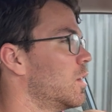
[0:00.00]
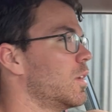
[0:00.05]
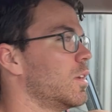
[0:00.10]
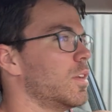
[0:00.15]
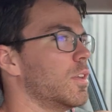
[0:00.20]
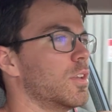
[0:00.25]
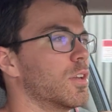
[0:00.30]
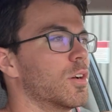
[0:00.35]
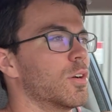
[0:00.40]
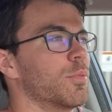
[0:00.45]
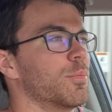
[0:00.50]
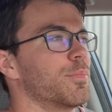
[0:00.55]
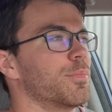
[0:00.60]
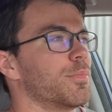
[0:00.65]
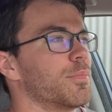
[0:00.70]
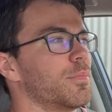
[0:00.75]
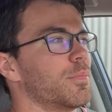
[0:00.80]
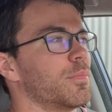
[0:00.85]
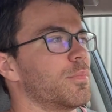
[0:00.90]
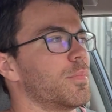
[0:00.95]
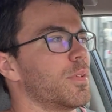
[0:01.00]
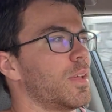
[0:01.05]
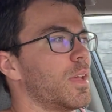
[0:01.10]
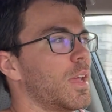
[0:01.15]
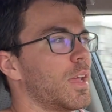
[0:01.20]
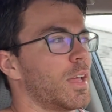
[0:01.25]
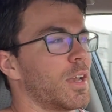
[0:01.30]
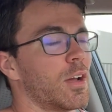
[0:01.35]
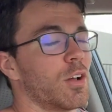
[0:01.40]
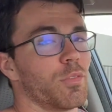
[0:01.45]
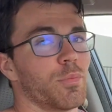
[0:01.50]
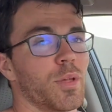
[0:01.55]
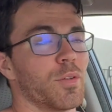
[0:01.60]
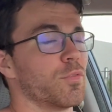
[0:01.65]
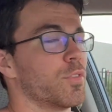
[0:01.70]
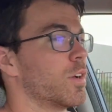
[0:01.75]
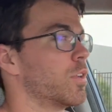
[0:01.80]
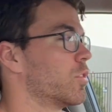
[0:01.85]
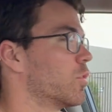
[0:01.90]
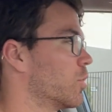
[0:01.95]
you know, hanging out with my
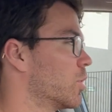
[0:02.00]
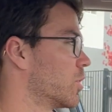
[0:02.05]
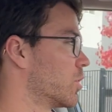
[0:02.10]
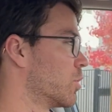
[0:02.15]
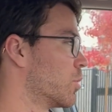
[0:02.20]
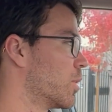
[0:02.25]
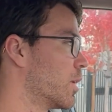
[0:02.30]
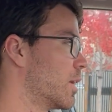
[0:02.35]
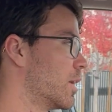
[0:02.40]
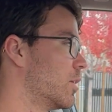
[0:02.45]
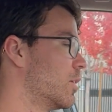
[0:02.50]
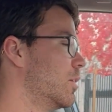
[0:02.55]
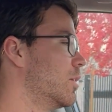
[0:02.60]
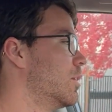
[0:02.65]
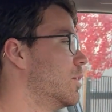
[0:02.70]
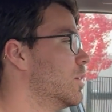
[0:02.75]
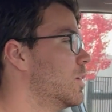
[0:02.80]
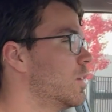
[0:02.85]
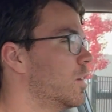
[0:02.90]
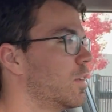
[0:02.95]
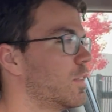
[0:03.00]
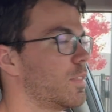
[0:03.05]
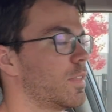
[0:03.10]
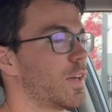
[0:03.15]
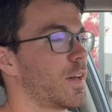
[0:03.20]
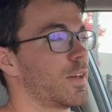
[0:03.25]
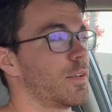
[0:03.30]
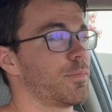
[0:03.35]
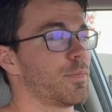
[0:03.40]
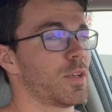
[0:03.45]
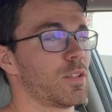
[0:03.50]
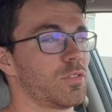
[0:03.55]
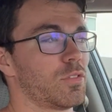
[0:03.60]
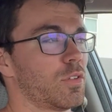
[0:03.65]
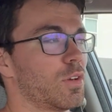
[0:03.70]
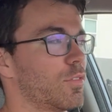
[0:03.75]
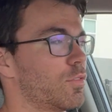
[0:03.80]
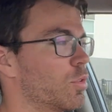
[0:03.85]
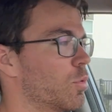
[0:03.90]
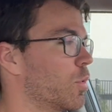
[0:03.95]
friends once in a while. That I still
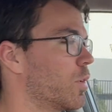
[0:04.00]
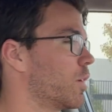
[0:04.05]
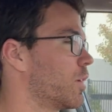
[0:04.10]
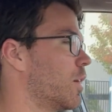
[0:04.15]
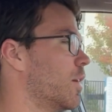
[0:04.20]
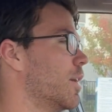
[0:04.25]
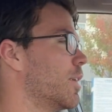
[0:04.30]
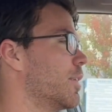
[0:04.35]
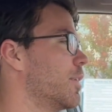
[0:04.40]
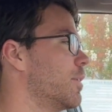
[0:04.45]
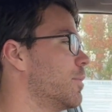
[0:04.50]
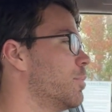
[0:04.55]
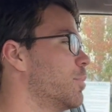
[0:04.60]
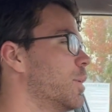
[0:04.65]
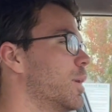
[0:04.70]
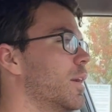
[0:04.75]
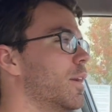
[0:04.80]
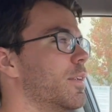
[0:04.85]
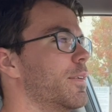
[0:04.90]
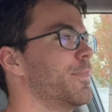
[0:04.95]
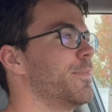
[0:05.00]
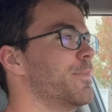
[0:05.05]
have to work on, but